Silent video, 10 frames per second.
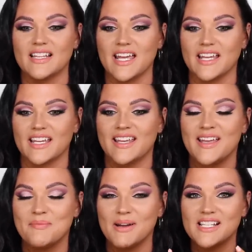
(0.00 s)
like
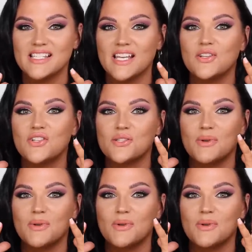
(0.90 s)
my skin just